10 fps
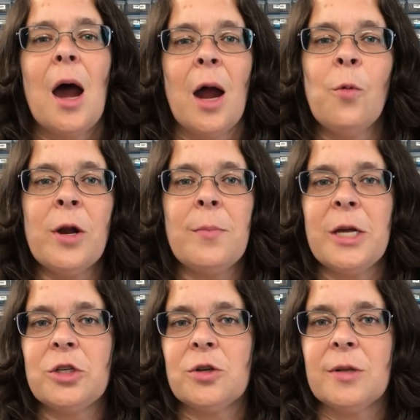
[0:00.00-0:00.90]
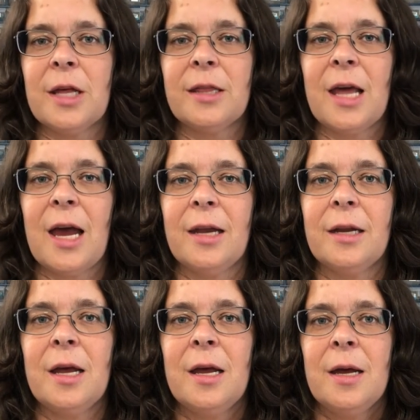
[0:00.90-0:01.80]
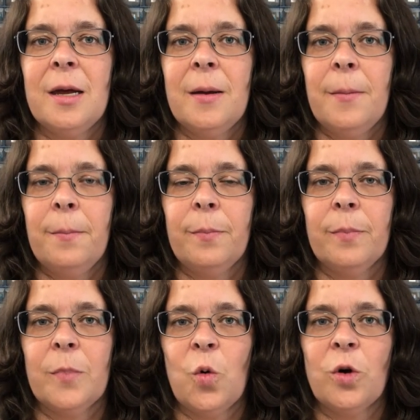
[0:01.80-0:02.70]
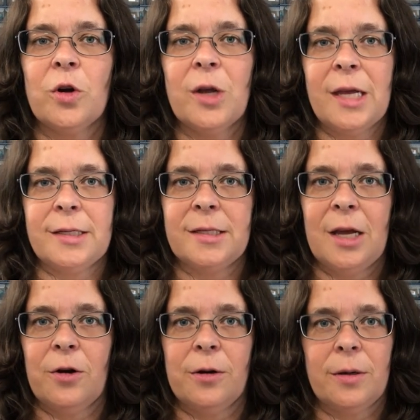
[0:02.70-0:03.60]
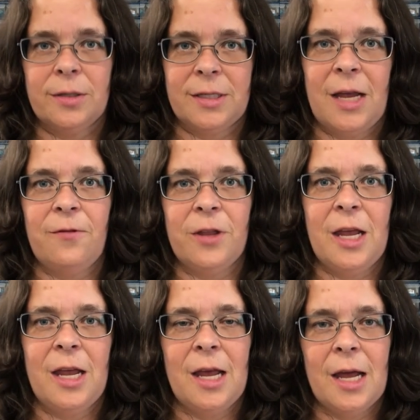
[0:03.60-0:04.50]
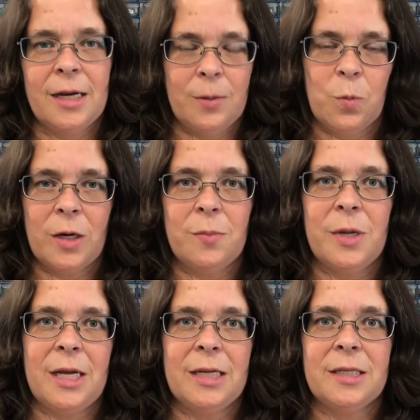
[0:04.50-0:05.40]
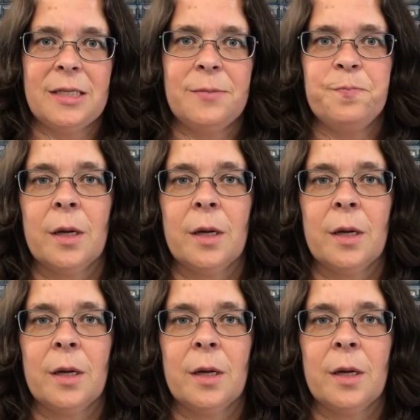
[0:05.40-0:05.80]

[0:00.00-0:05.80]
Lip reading: I want to make sure that that order gets there safely and in one piece.